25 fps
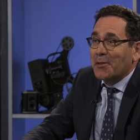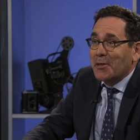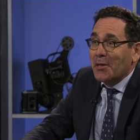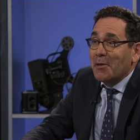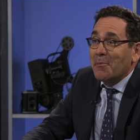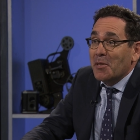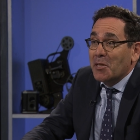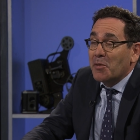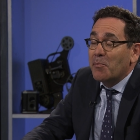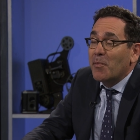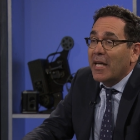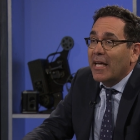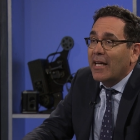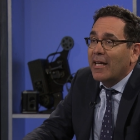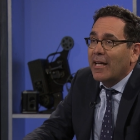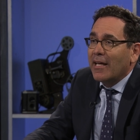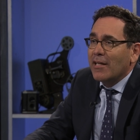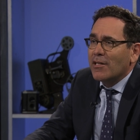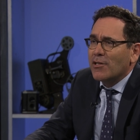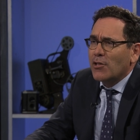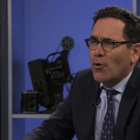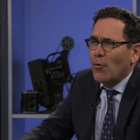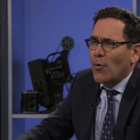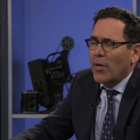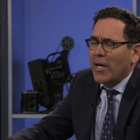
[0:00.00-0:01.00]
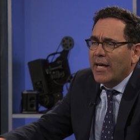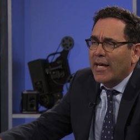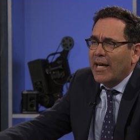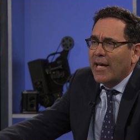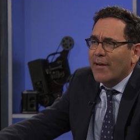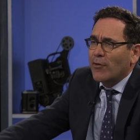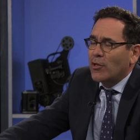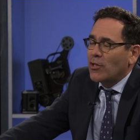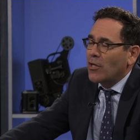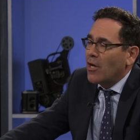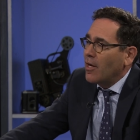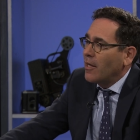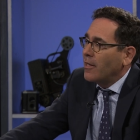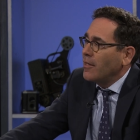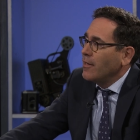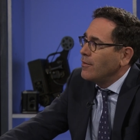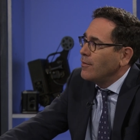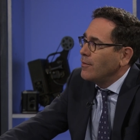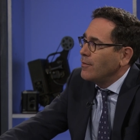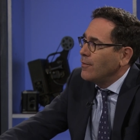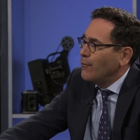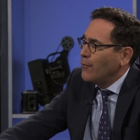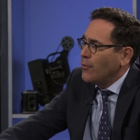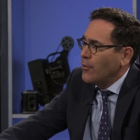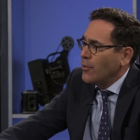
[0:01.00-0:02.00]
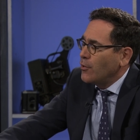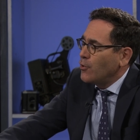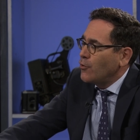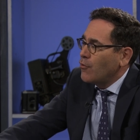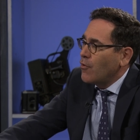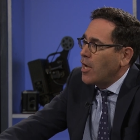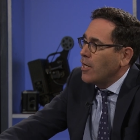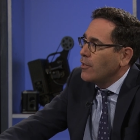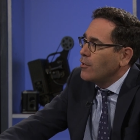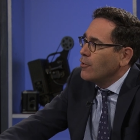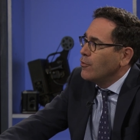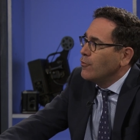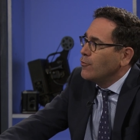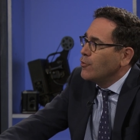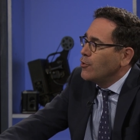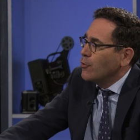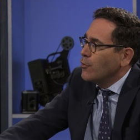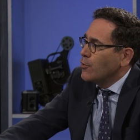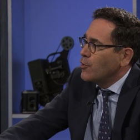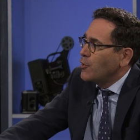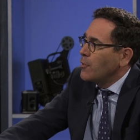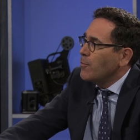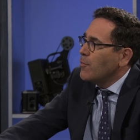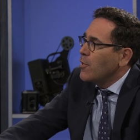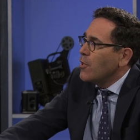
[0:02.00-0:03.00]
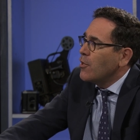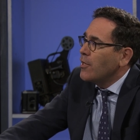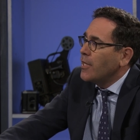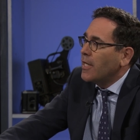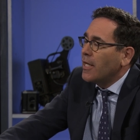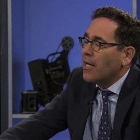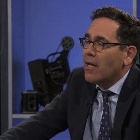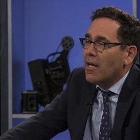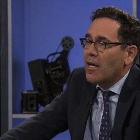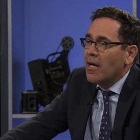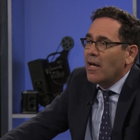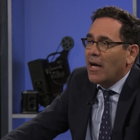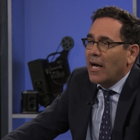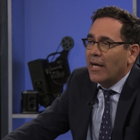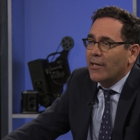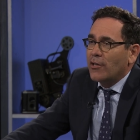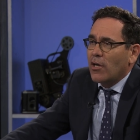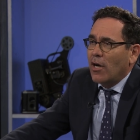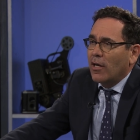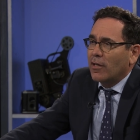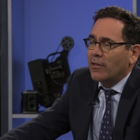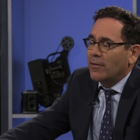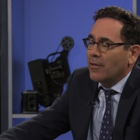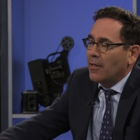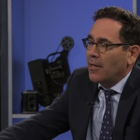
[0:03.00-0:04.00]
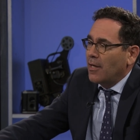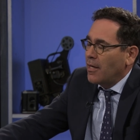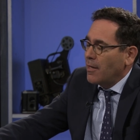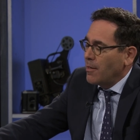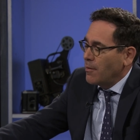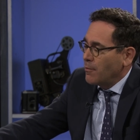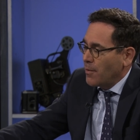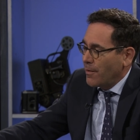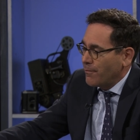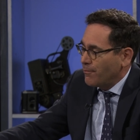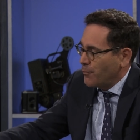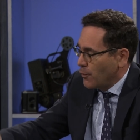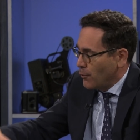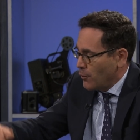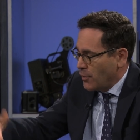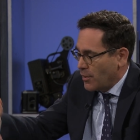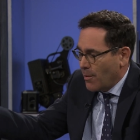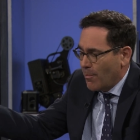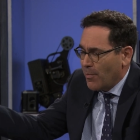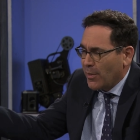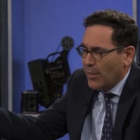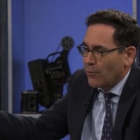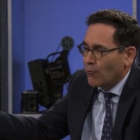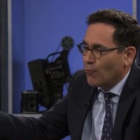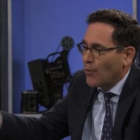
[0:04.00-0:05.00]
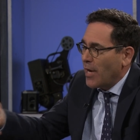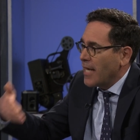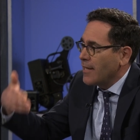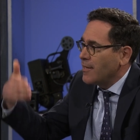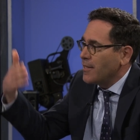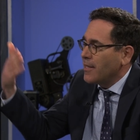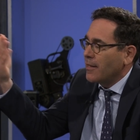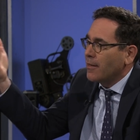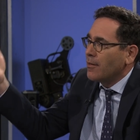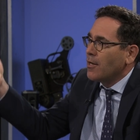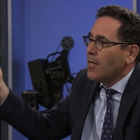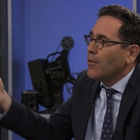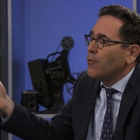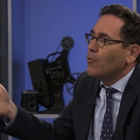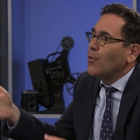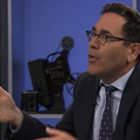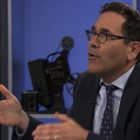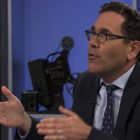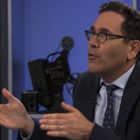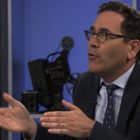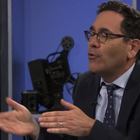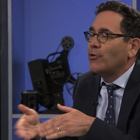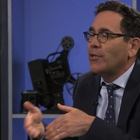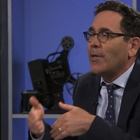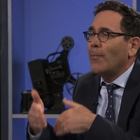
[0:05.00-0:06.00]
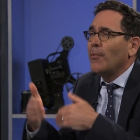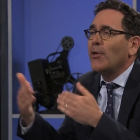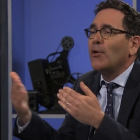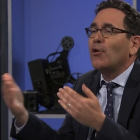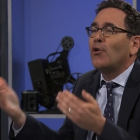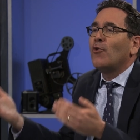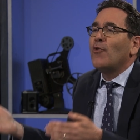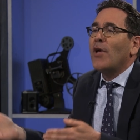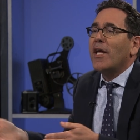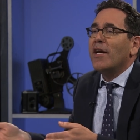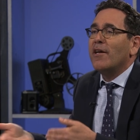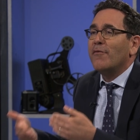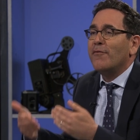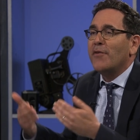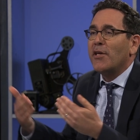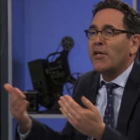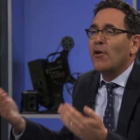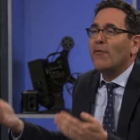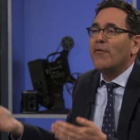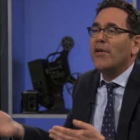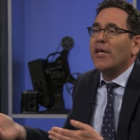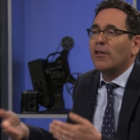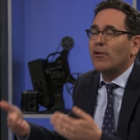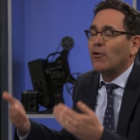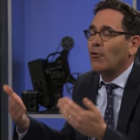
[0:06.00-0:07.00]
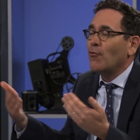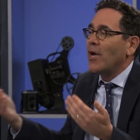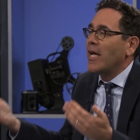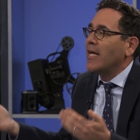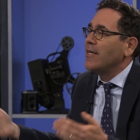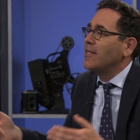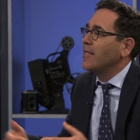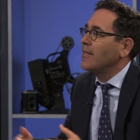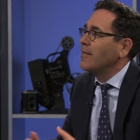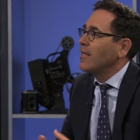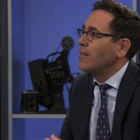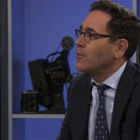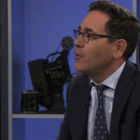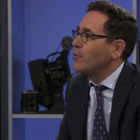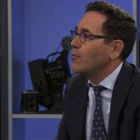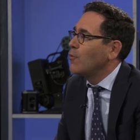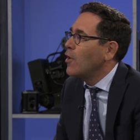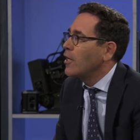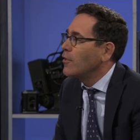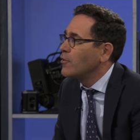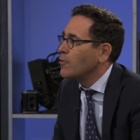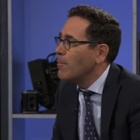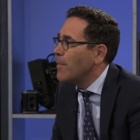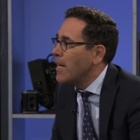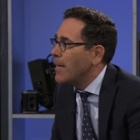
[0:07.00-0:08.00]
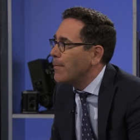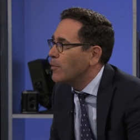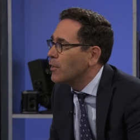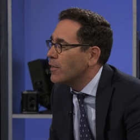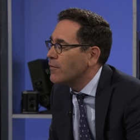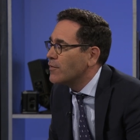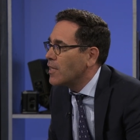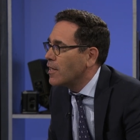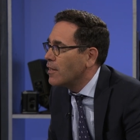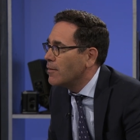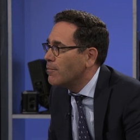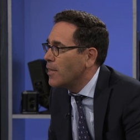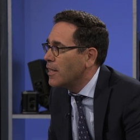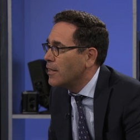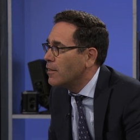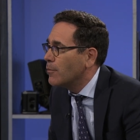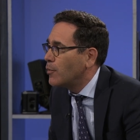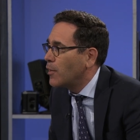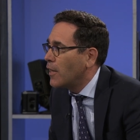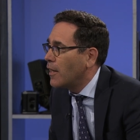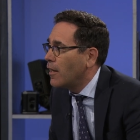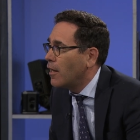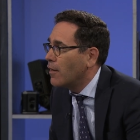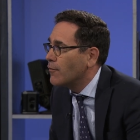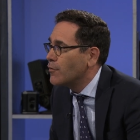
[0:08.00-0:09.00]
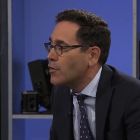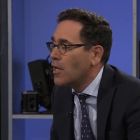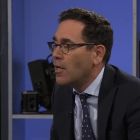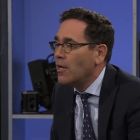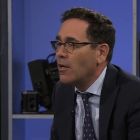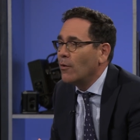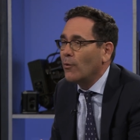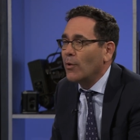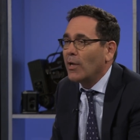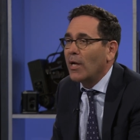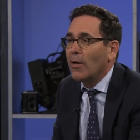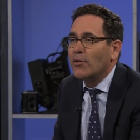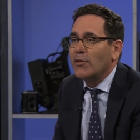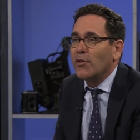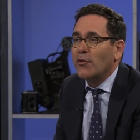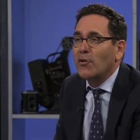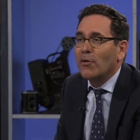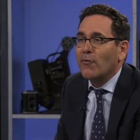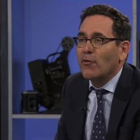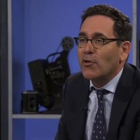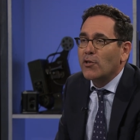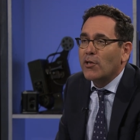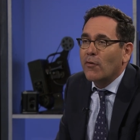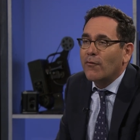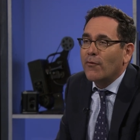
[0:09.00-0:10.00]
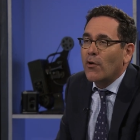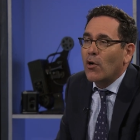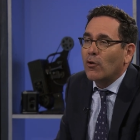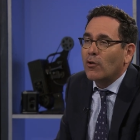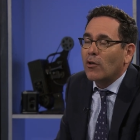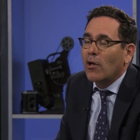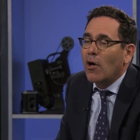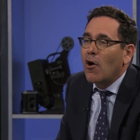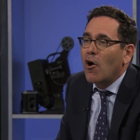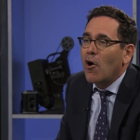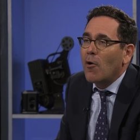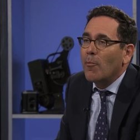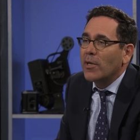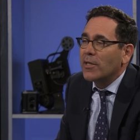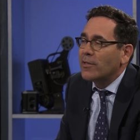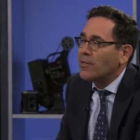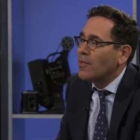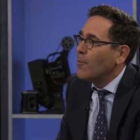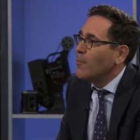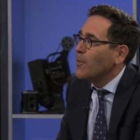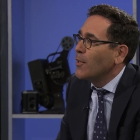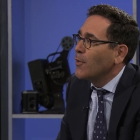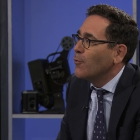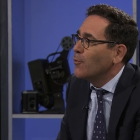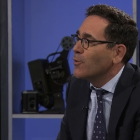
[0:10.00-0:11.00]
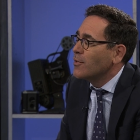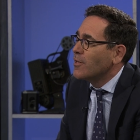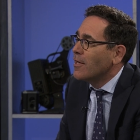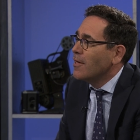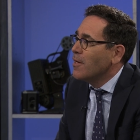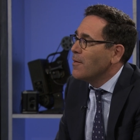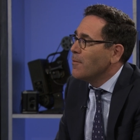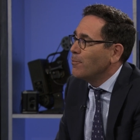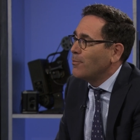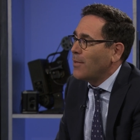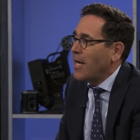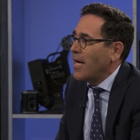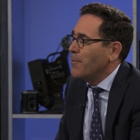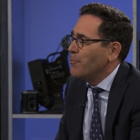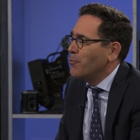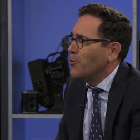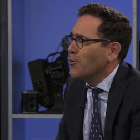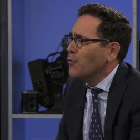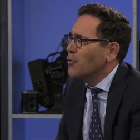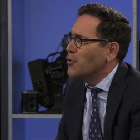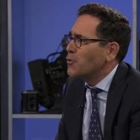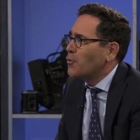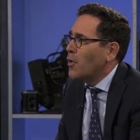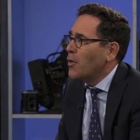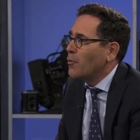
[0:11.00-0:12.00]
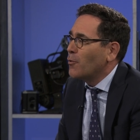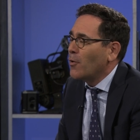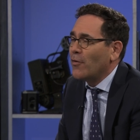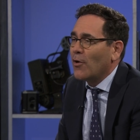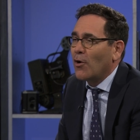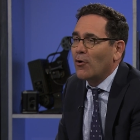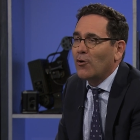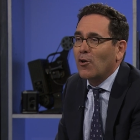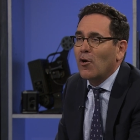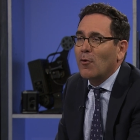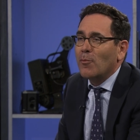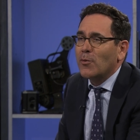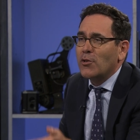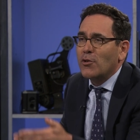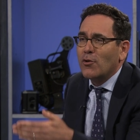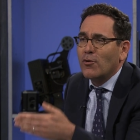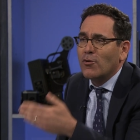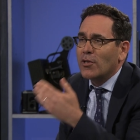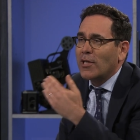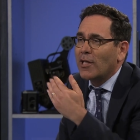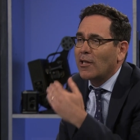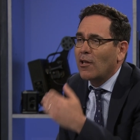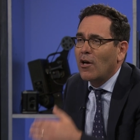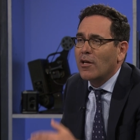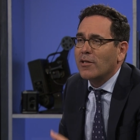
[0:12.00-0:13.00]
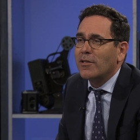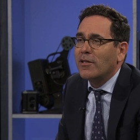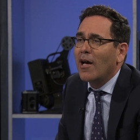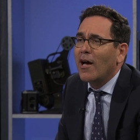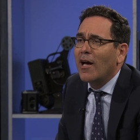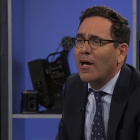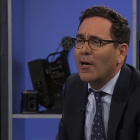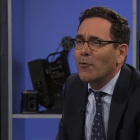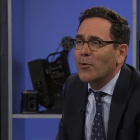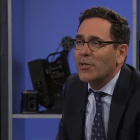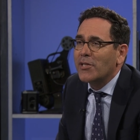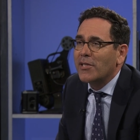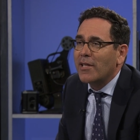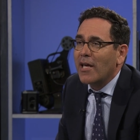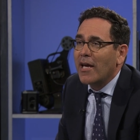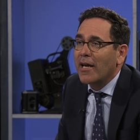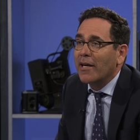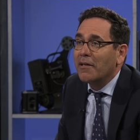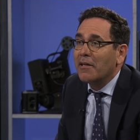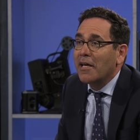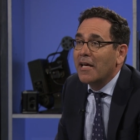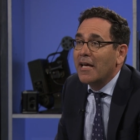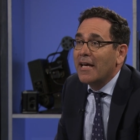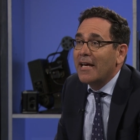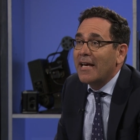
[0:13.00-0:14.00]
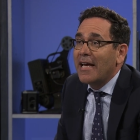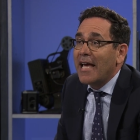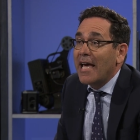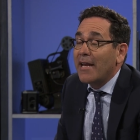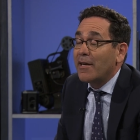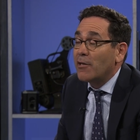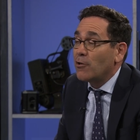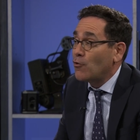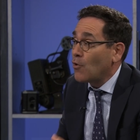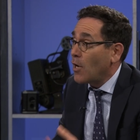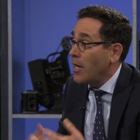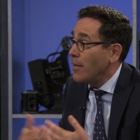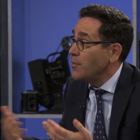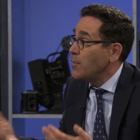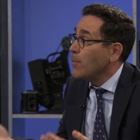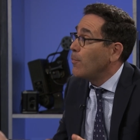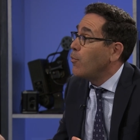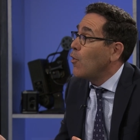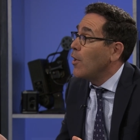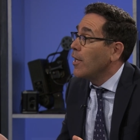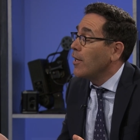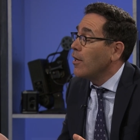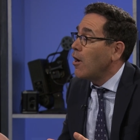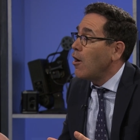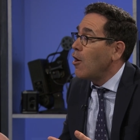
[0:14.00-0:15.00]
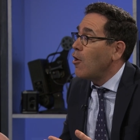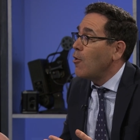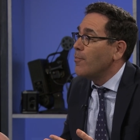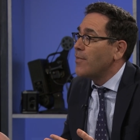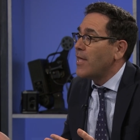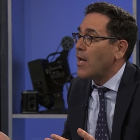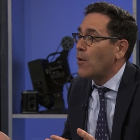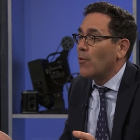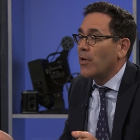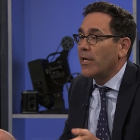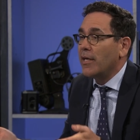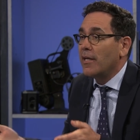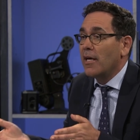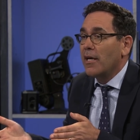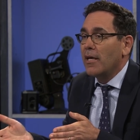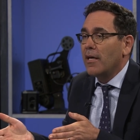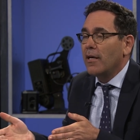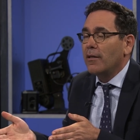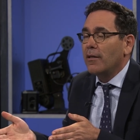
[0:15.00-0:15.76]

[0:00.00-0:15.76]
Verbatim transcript: going to be speaking in. So when I gave a talk at, for the Toronto Jewish community, I talked. Uh, there was somebody ranting, who, who, somebody who created a video of Hitler ranting that the Toronto Maple Leafs hadn't made the playoffs. Yeah. When I was at the University of Oklahoma, somebody was had produced one where the Oklahoma Sooners had lost to Iowa State, and it drives the point home that when